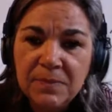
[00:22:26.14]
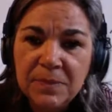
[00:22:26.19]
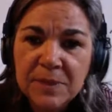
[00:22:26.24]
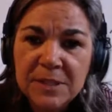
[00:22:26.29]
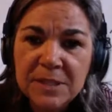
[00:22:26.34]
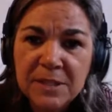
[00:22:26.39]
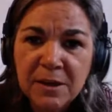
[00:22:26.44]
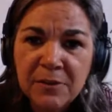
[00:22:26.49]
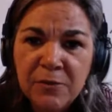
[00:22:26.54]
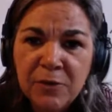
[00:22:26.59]

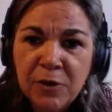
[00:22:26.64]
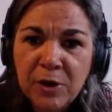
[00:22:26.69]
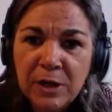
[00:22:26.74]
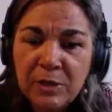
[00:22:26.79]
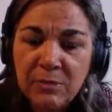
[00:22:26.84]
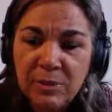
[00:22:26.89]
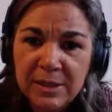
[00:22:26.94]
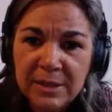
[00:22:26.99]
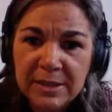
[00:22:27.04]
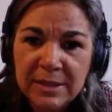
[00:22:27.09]
suffering
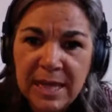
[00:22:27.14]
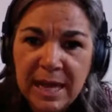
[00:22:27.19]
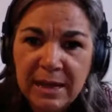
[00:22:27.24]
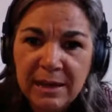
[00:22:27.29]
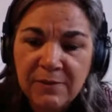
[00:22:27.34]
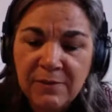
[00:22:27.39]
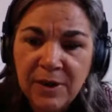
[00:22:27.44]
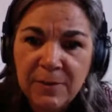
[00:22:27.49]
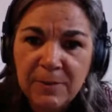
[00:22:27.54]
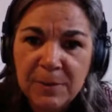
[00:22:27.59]
with lack
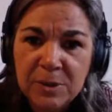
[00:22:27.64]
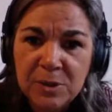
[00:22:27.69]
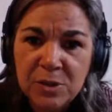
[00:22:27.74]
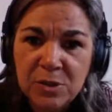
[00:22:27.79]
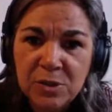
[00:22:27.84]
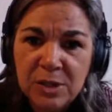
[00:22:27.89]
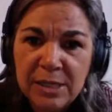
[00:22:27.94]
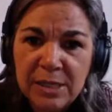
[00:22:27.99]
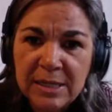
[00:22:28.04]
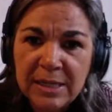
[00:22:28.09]
of
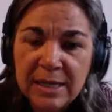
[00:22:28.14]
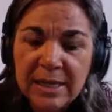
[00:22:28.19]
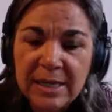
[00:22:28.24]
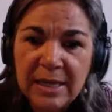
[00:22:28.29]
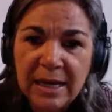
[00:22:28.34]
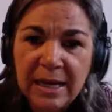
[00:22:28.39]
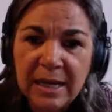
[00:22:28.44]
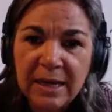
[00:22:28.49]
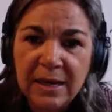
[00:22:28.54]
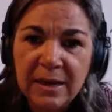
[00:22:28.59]
opportunity.
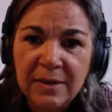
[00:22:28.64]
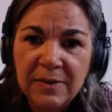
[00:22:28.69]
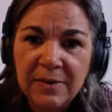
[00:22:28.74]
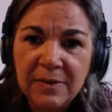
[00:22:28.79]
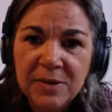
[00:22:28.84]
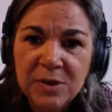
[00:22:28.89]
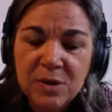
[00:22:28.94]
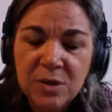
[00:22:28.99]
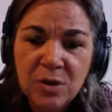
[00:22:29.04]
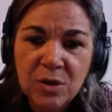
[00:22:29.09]

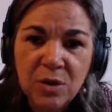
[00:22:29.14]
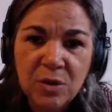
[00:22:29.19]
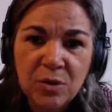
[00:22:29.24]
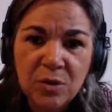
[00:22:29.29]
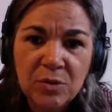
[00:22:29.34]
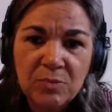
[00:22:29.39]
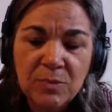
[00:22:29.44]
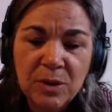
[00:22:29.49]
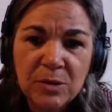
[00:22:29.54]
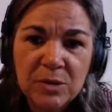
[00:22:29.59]
So
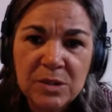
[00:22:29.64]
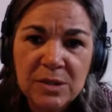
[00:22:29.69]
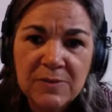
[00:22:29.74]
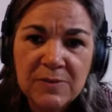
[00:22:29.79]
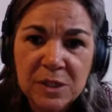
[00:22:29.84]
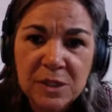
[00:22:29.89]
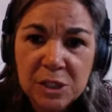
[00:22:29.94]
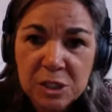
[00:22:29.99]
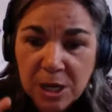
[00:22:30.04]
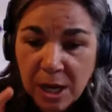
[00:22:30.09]
most of the
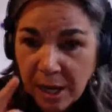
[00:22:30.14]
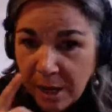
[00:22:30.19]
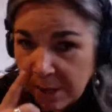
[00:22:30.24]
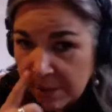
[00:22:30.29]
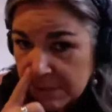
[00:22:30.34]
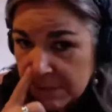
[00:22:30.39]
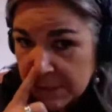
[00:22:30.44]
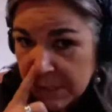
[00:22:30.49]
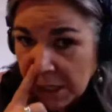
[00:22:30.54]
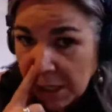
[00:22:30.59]

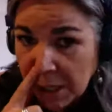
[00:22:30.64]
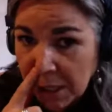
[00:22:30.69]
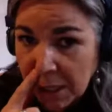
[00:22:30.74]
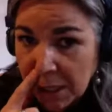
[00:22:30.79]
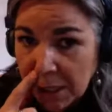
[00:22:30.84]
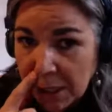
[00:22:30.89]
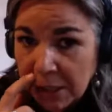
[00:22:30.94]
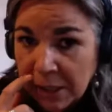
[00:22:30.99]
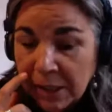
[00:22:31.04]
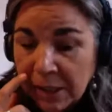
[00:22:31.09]
jobs
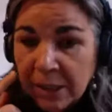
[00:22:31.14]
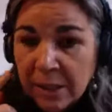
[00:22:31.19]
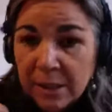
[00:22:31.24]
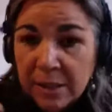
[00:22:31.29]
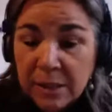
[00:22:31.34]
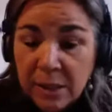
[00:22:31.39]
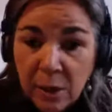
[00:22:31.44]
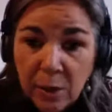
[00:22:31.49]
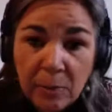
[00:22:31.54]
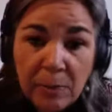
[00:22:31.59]
are
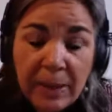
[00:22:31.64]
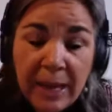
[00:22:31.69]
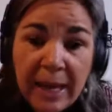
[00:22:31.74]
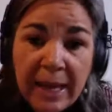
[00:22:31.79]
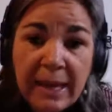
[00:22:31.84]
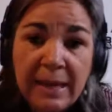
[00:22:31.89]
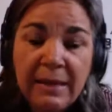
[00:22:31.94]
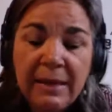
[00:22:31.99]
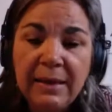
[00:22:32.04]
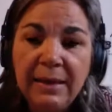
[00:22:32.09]
low
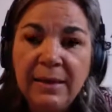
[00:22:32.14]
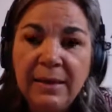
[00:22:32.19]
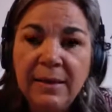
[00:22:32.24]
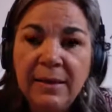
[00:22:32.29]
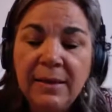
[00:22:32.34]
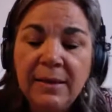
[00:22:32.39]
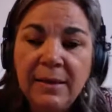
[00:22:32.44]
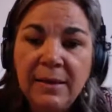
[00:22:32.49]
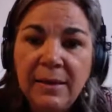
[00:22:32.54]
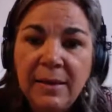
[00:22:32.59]
paying
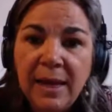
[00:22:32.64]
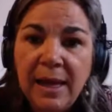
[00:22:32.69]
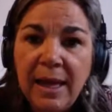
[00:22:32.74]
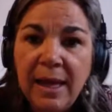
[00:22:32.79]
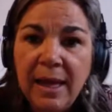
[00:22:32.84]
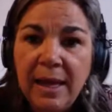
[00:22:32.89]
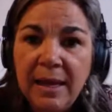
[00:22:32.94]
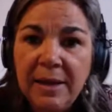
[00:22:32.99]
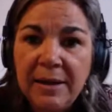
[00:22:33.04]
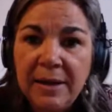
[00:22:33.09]

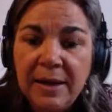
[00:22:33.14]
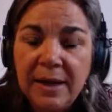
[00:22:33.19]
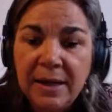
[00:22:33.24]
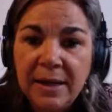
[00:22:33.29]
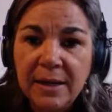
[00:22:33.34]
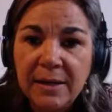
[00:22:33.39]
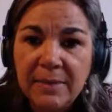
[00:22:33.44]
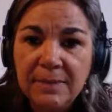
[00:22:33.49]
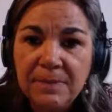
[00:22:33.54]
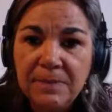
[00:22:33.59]
and
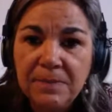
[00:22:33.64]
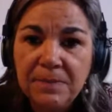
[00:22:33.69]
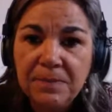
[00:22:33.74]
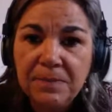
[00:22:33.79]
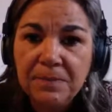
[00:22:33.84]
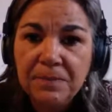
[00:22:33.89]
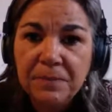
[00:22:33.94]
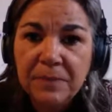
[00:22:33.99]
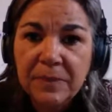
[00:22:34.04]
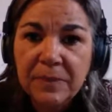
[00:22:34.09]

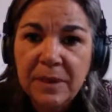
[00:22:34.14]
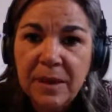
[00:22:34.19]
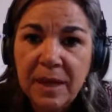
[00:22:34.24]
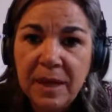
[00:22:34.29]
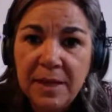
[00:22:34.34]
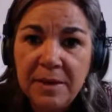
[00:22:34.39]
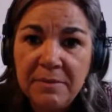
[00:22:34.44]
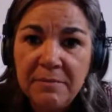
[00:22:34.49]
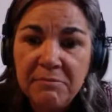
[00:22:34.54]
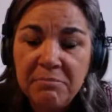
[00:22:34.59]

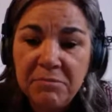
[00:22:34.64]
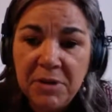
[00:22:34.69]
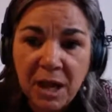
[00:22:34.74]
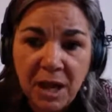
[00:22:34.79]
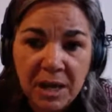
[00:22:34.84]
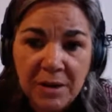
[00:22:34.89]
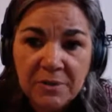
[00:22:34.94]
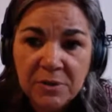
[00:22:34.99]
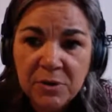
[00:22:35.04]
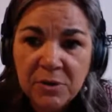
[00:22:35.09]

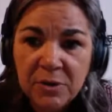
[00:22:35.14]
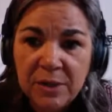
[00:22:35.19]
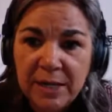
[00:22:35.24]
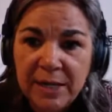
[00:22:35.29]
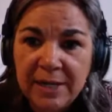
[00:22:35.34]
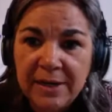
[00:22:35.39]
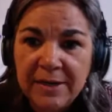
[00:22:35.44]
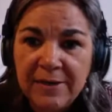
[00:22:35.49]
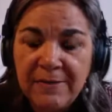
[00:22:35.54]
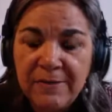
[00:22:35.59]
not
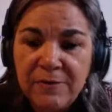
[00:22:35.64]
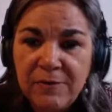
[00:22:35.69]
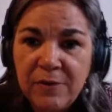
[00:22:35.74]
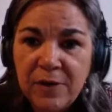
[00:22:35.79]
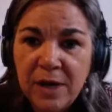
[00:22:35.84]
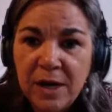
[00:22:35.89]
creative